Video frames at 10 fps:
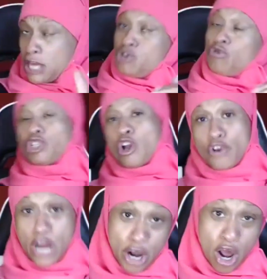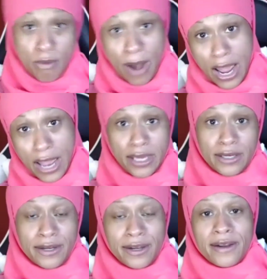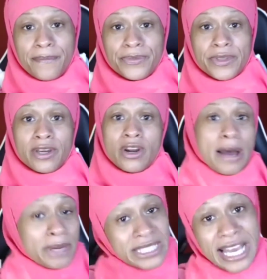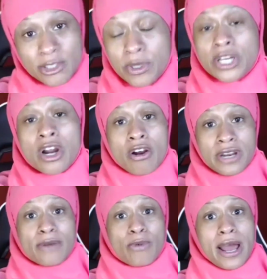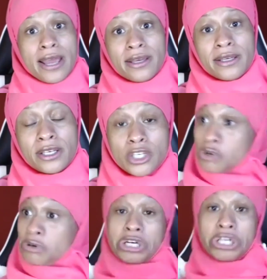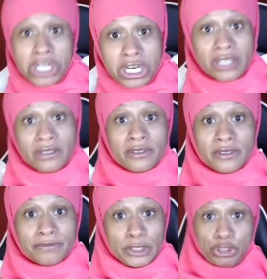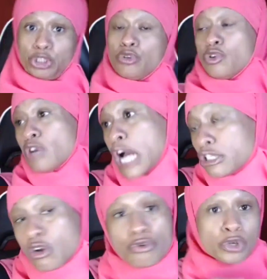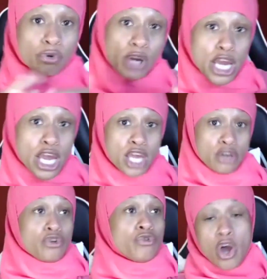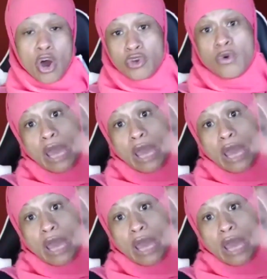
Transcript: you turned out all right. You know, how many times we didn't heard that, right? You good. You you got your degree and you know, you